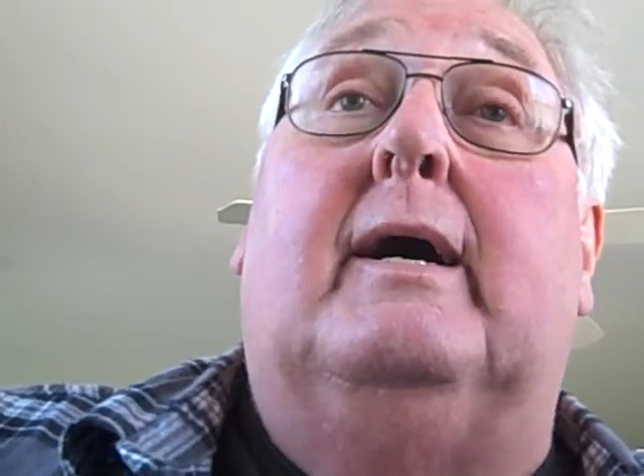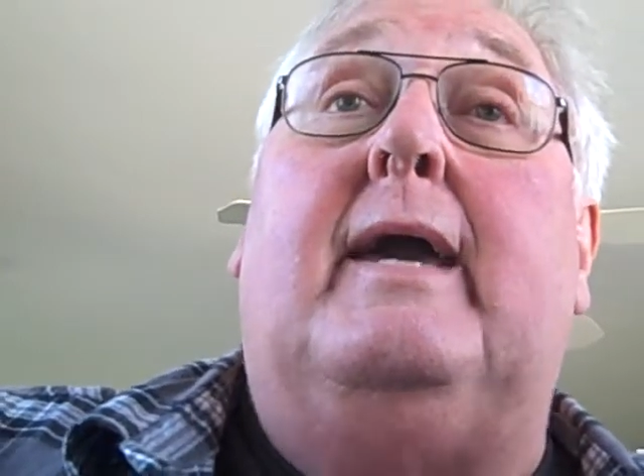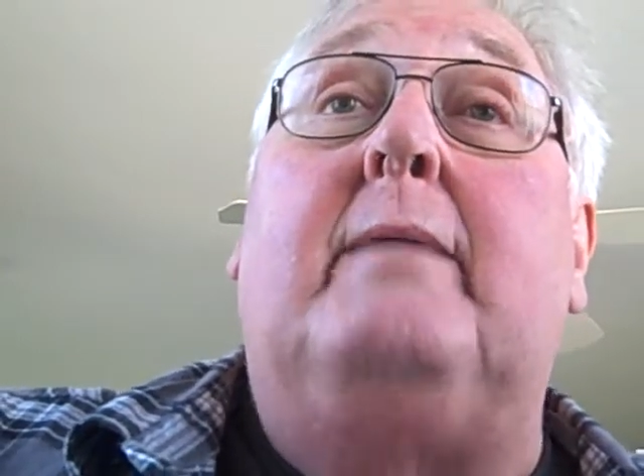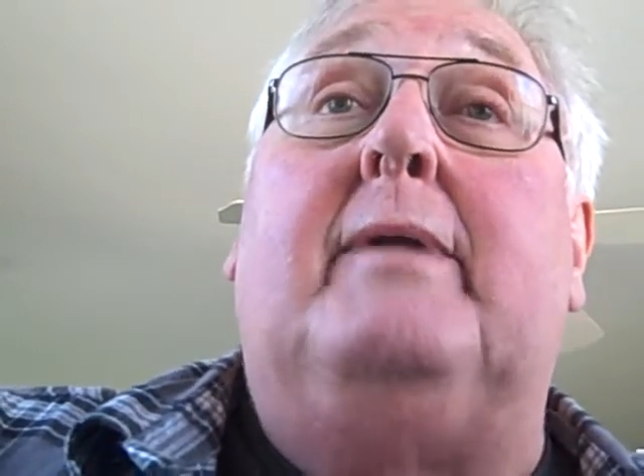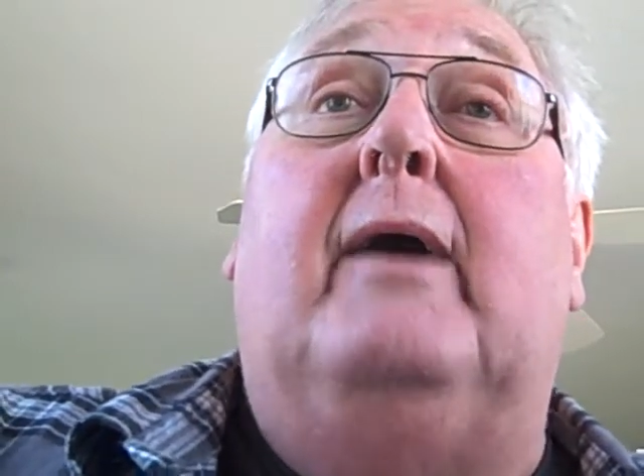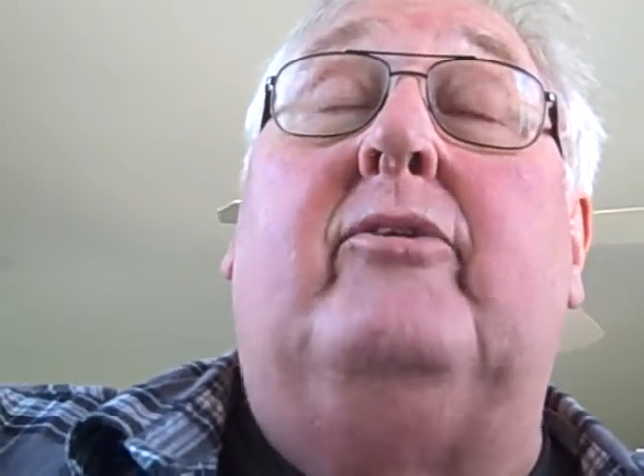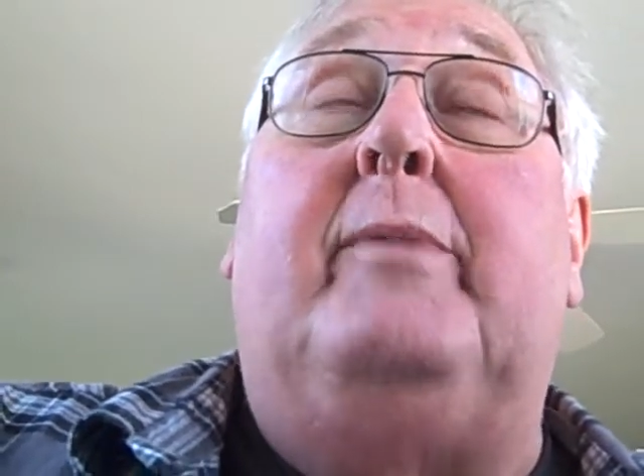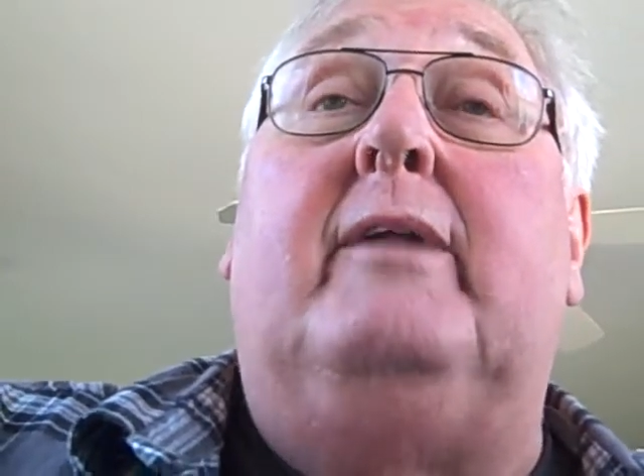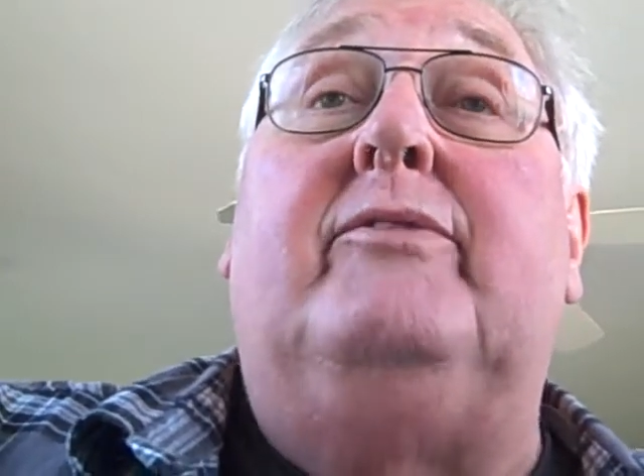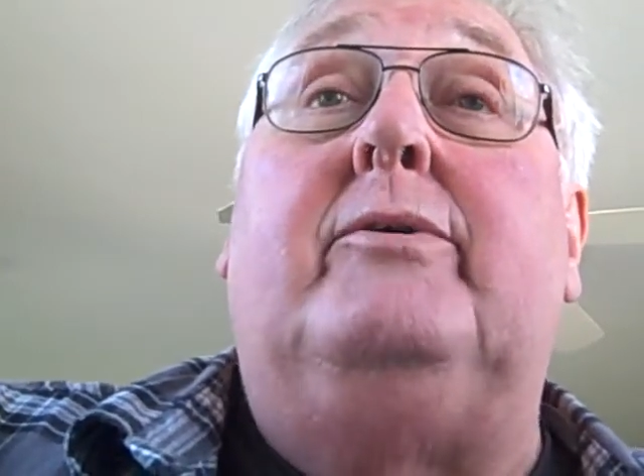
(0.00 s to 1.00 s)
came down,
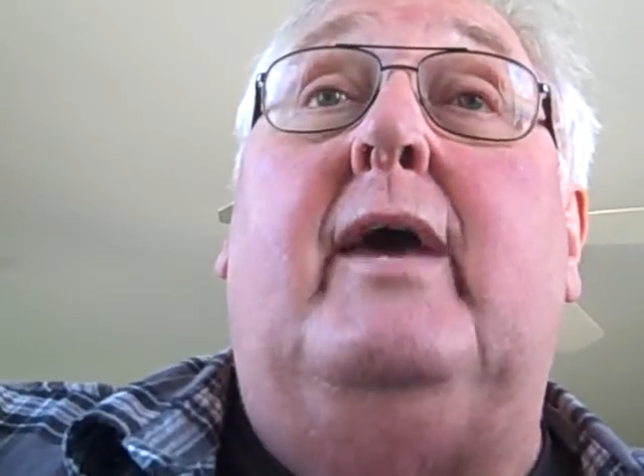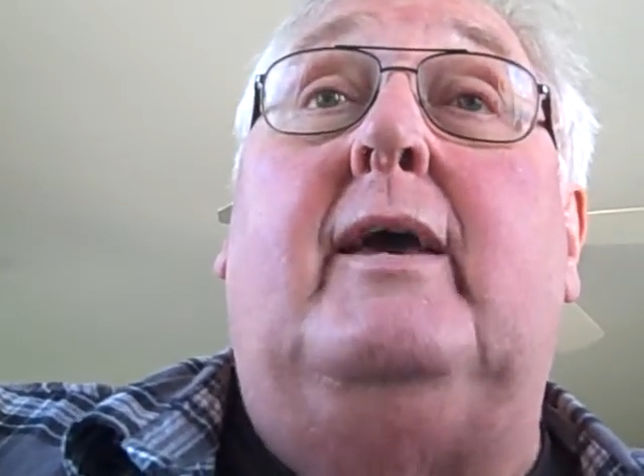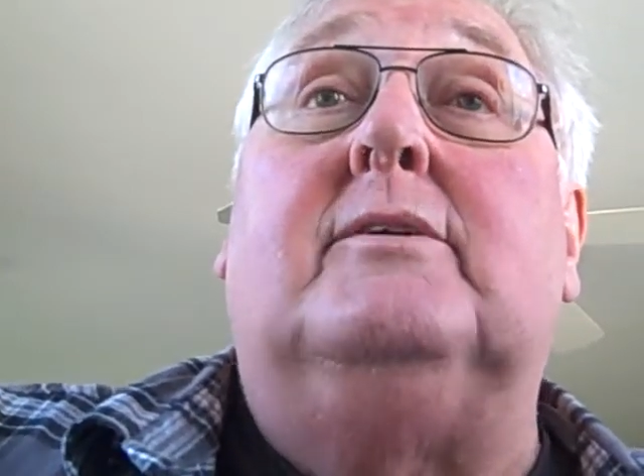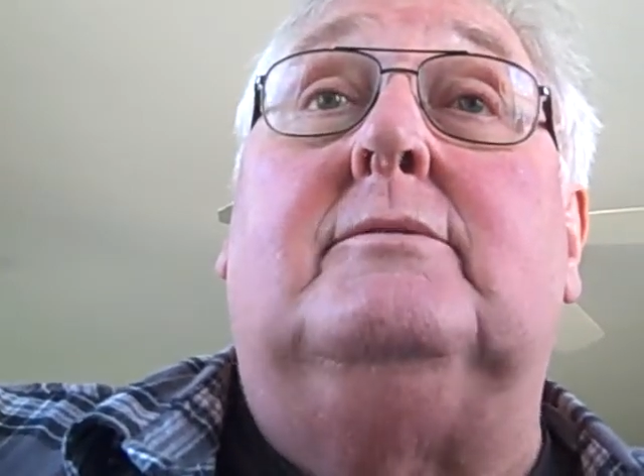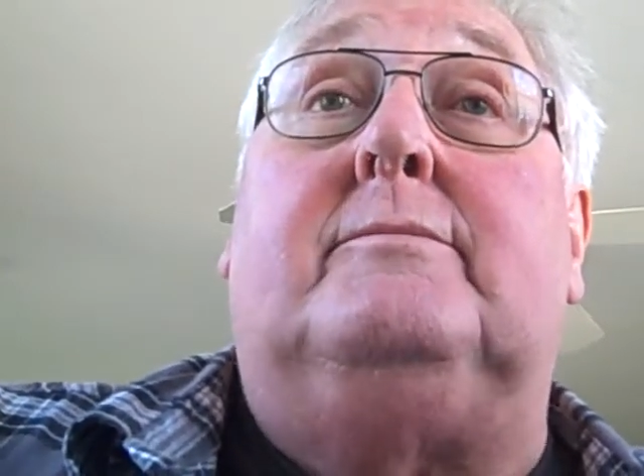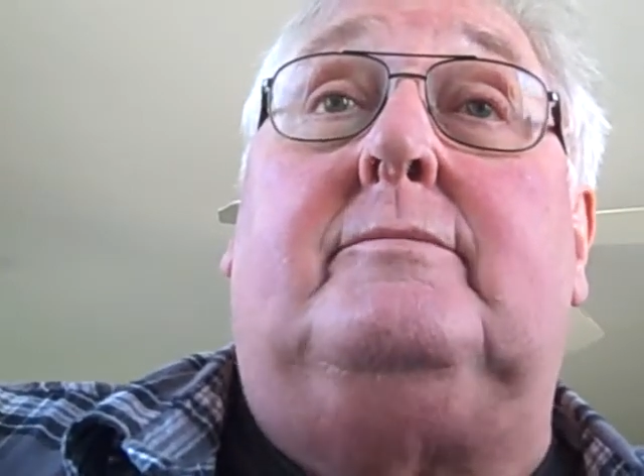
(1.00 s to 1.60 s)
spent a few days,